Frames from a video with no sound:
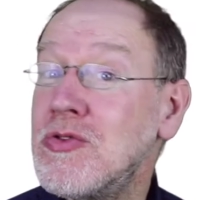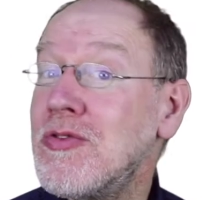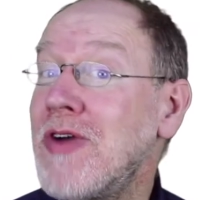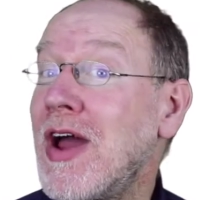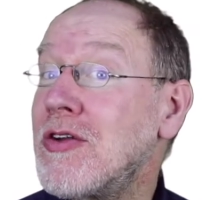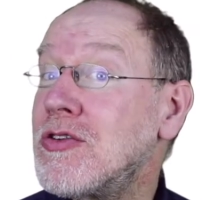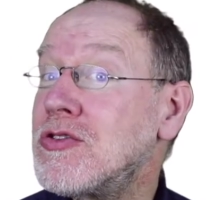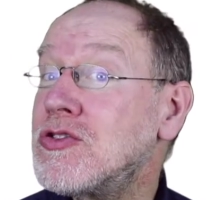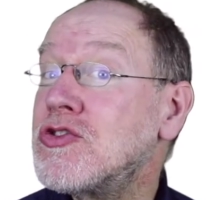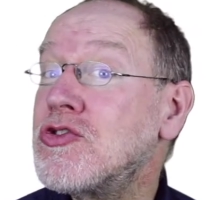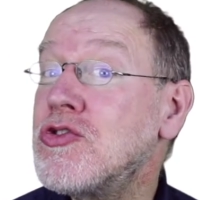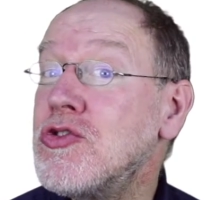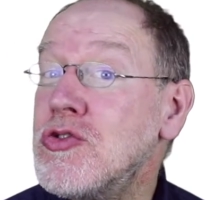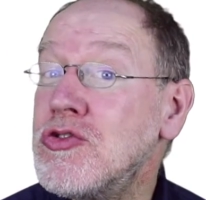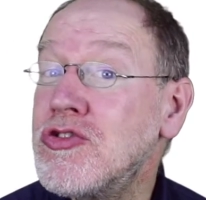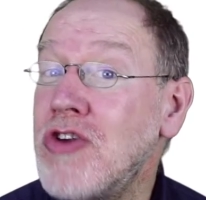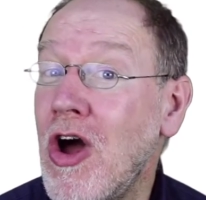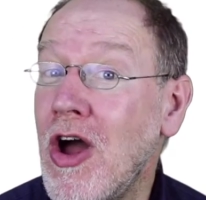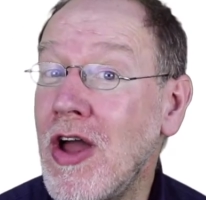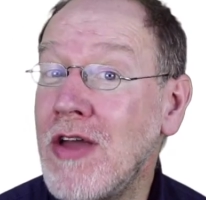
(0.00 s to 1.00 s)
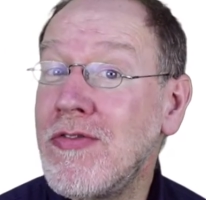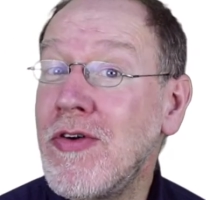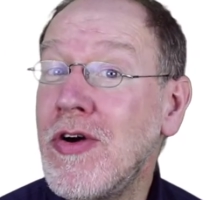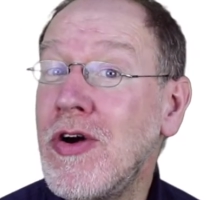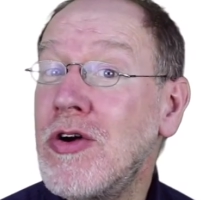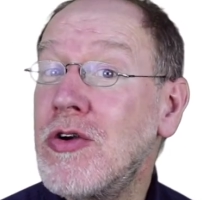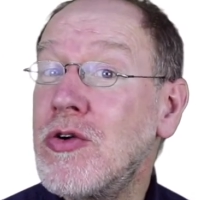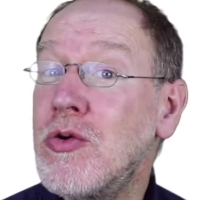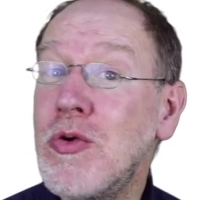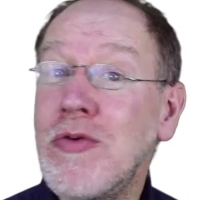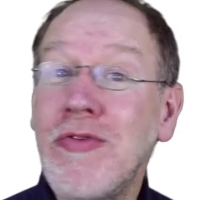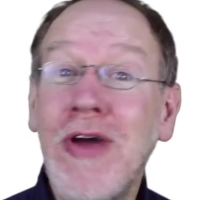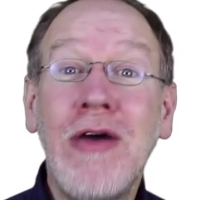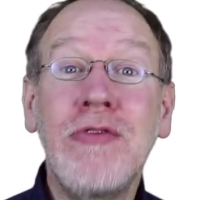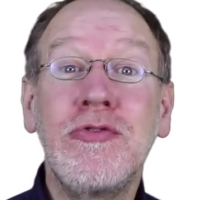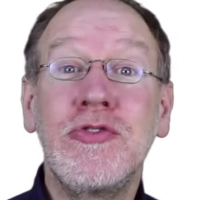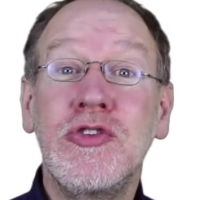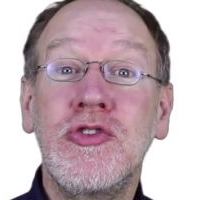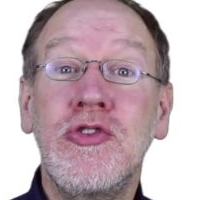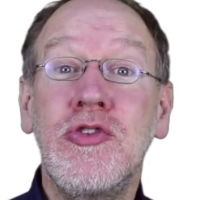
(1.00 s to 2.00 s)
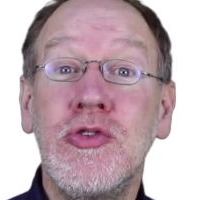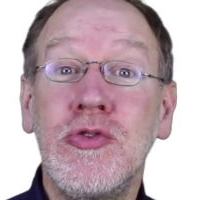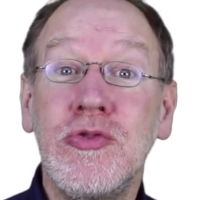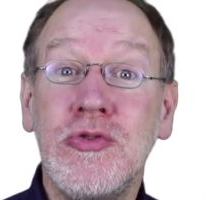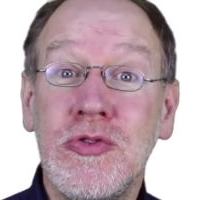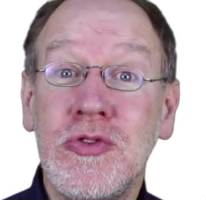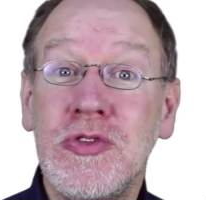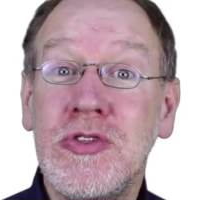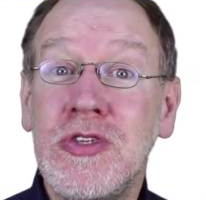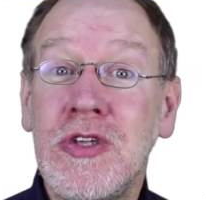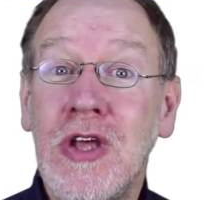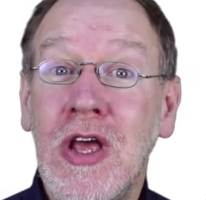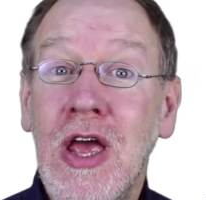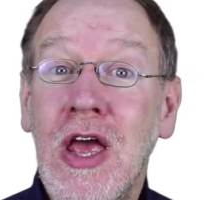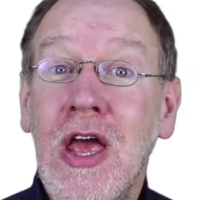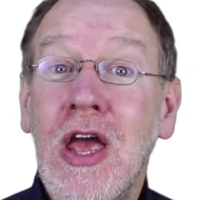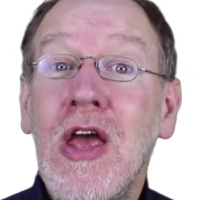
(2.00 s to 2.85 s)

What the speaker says: without a screwdriver or without screws,